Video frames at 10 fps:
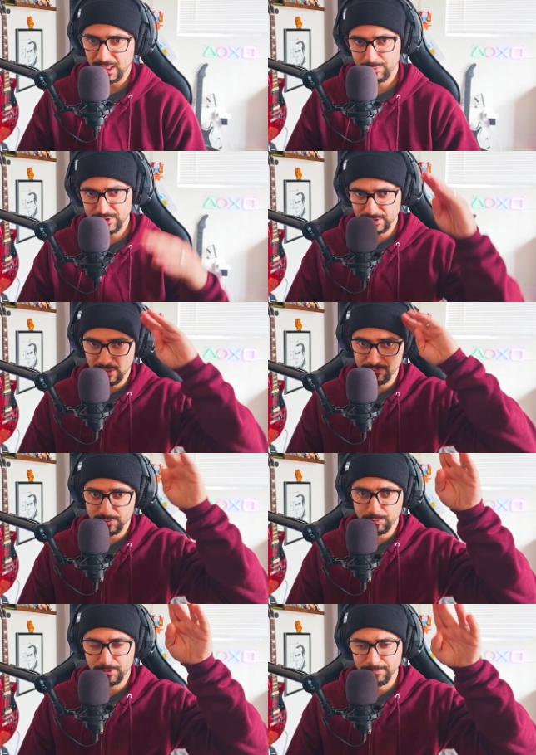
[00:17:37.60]
I appreciate love and
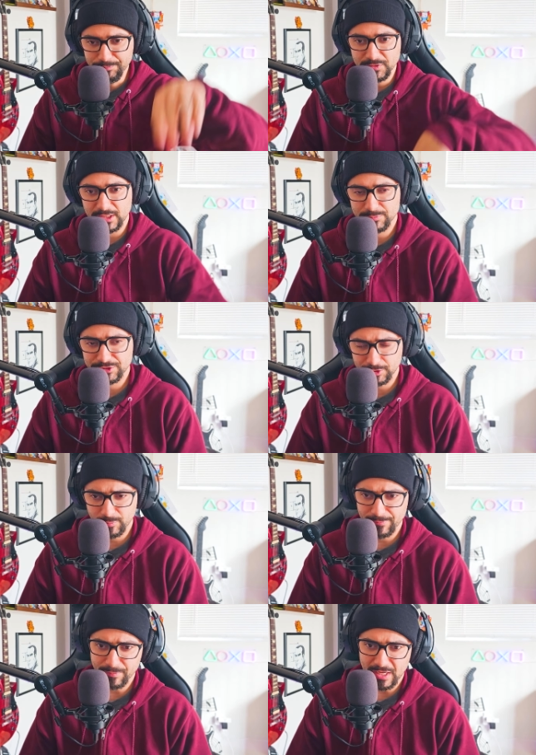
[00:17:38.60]
support you guys have been
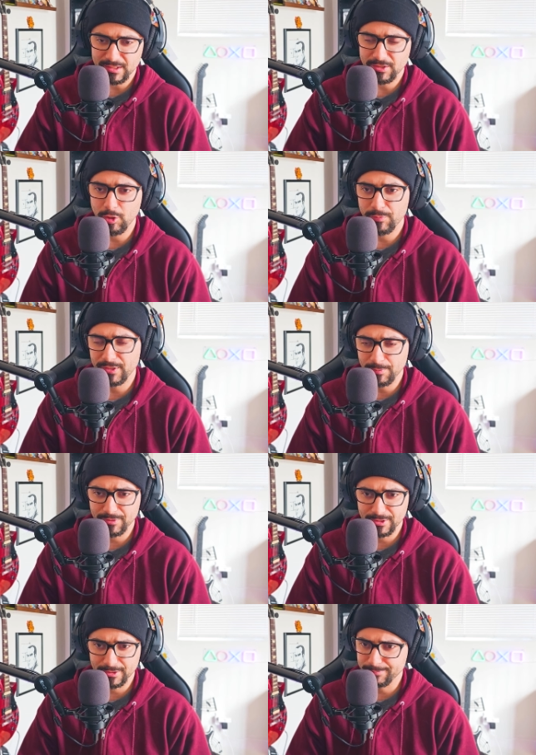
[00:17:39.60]
showing me. I did open
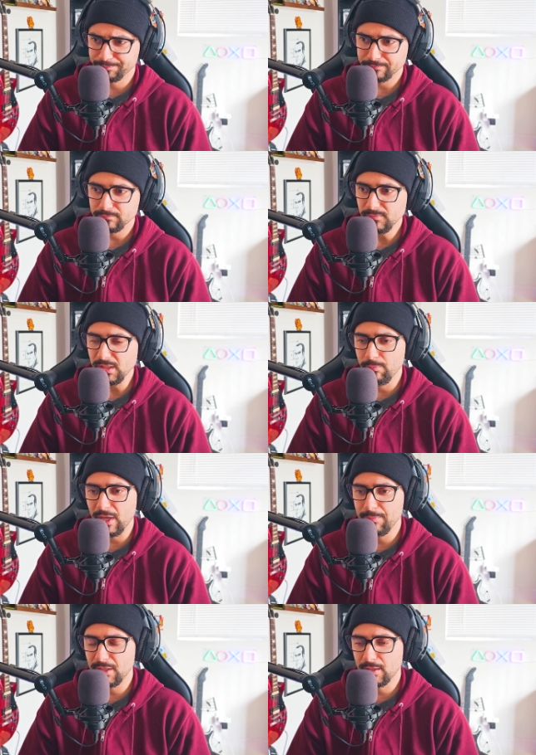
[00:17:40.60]
up a
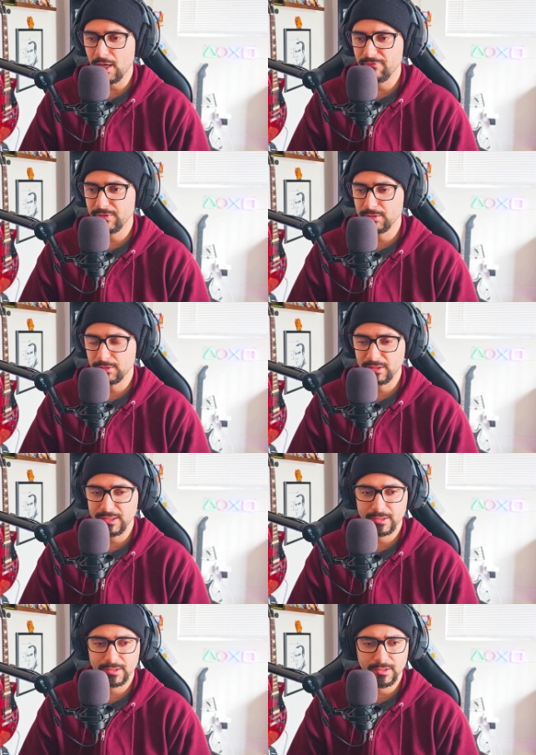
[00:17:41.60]
buy me a coffee
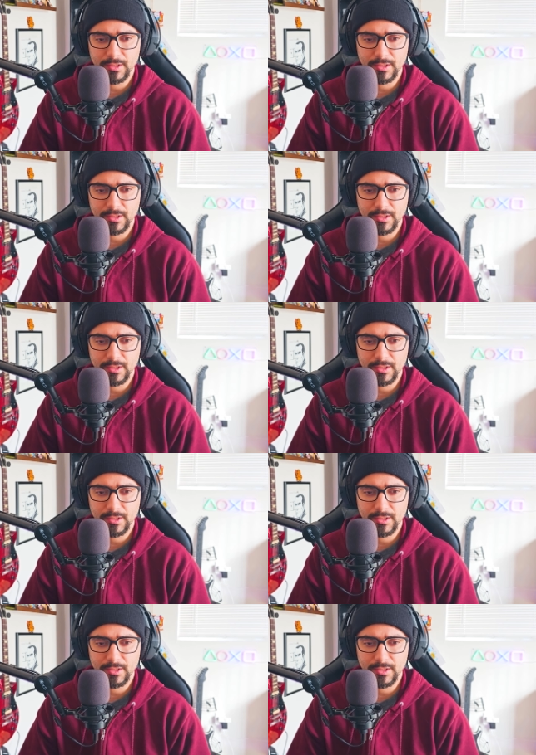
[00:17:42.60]
link.